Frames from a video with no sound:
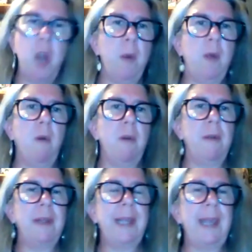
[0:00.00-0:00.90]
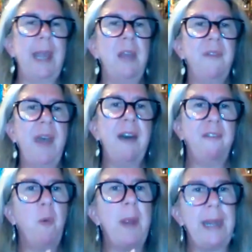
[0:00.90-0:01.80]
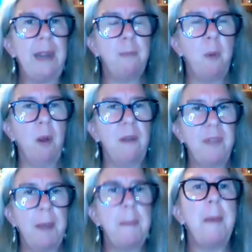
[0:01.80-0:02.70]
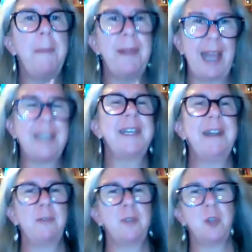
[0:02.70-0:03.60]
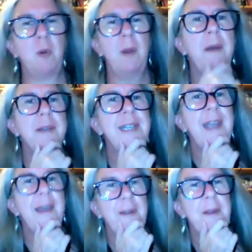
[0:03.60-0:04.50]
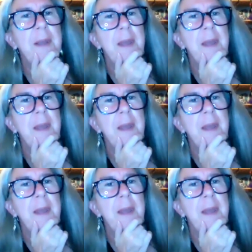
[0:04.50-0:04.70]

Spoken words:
recorder in the key of F. We need more of them, but that's another story altogether.